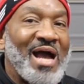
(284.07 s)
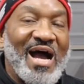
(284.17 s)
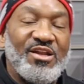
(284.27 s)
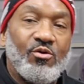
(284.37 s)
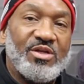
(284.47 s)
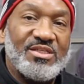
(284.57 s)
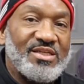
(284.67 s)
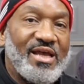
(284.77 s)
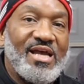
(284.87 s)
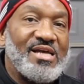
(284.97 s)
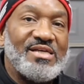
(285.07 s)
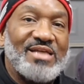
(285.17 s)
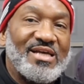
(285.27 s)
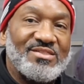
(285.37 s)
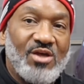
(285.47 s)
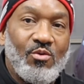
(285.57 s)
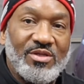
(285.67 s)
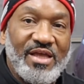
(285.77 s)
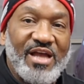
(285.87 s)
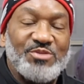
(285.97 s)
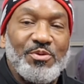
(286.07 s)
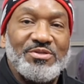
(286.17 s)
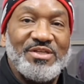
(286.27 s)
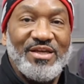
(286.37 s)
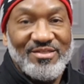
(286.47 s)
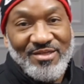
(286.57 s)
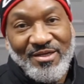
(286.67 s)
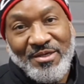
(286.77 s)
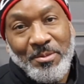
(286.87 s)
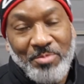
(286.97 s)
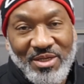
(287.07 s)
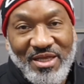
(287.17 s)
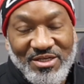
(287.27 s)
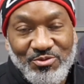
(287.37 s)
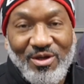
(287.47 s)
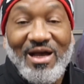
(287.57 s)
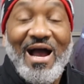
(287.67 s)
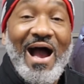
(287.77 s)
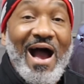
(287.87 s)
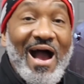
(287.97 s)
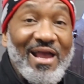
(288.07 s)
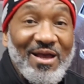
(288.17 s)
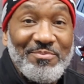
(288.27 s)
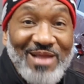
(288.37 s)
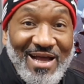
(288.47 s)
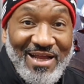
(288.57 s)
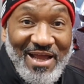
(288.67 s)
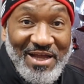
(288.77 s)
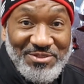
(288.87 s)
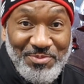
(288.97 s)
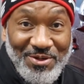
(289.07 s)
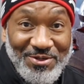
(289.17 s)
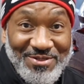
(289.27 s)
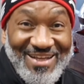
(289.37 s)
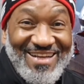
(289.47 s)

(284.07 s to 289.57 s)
I know what it says I saw what the expert says but guess what I am not an expert.